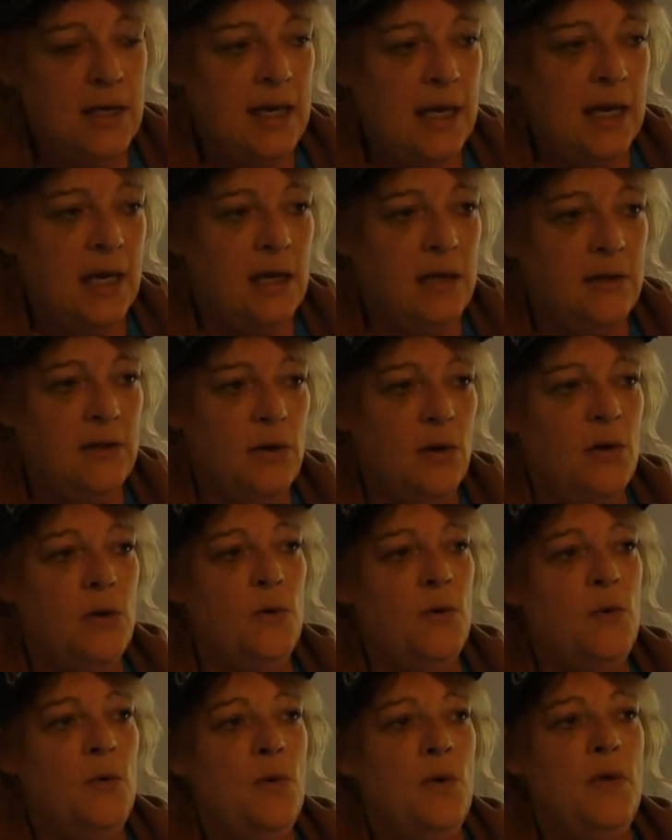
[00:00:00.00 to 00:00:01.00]
And
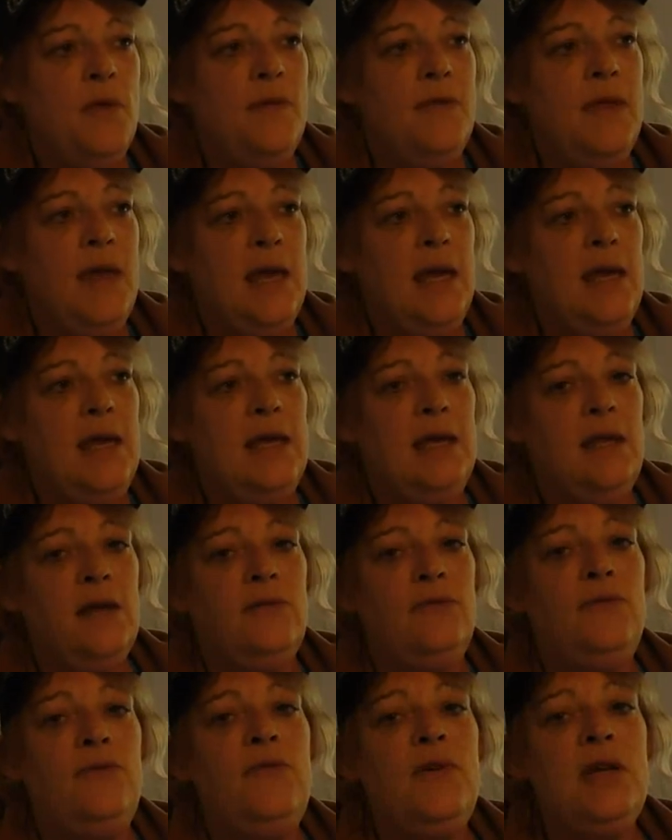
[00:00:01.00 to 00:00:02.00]
they
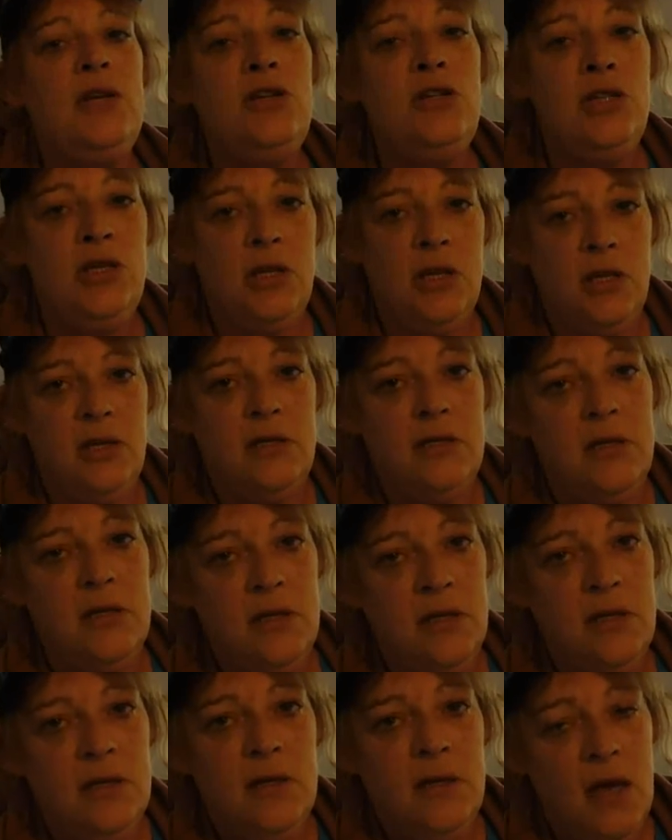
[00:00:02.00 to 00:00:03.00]
envisioned
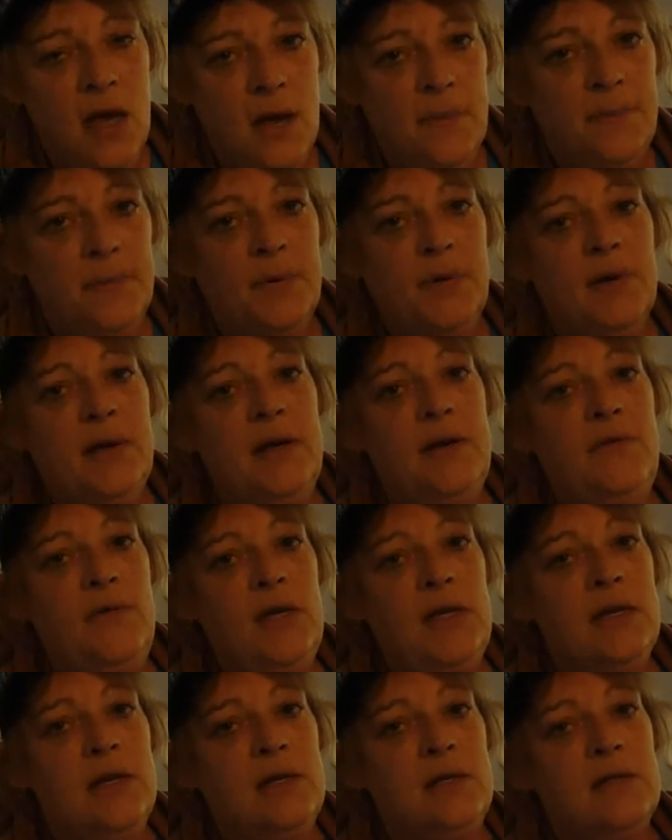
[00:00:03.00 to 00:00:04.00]
a
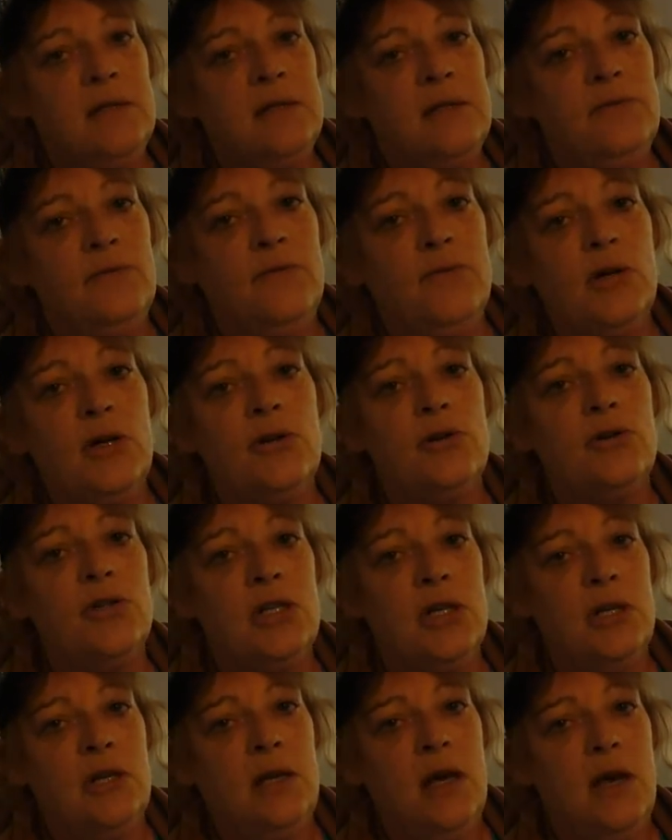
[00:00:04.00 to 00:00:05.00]
previous
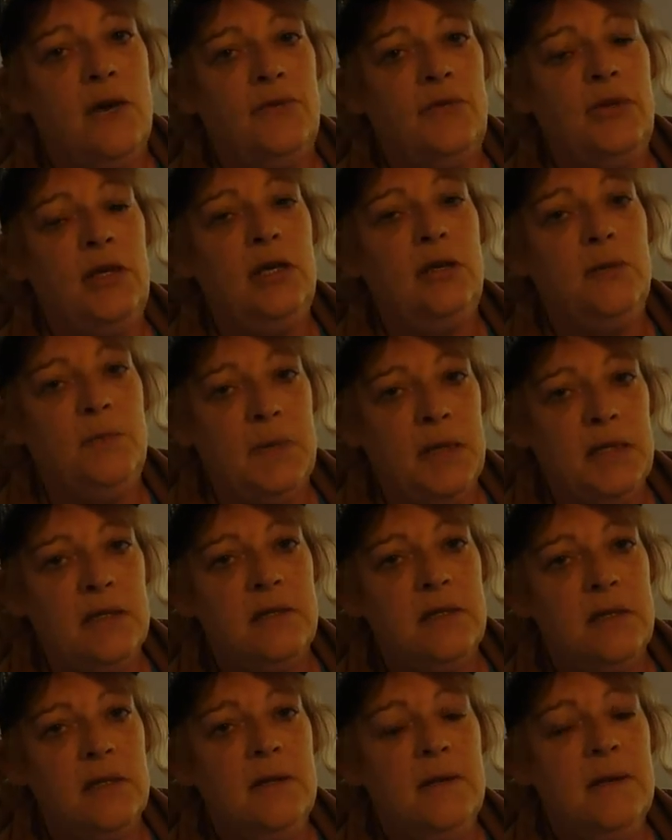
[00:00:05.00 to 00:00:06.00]
version of
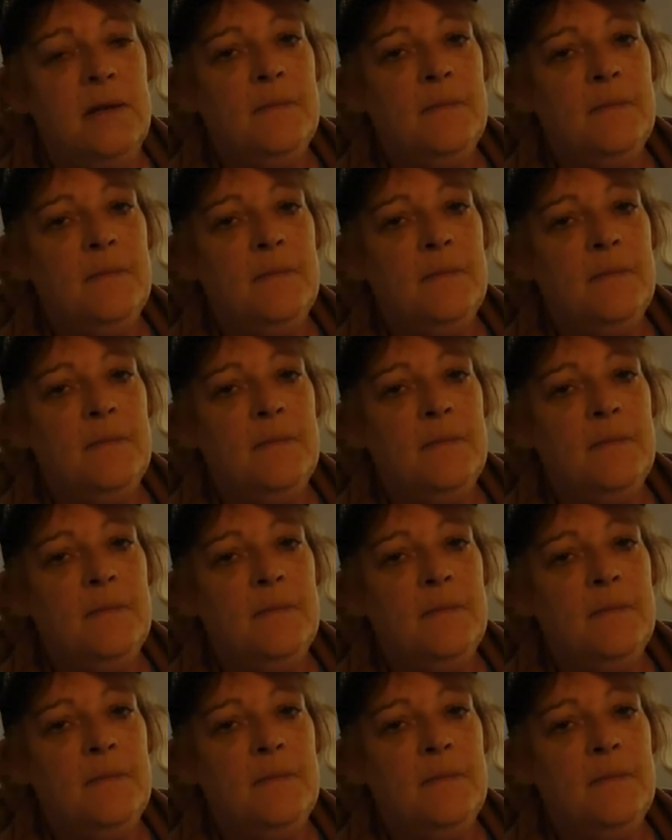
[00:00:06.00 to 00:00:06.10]
humans.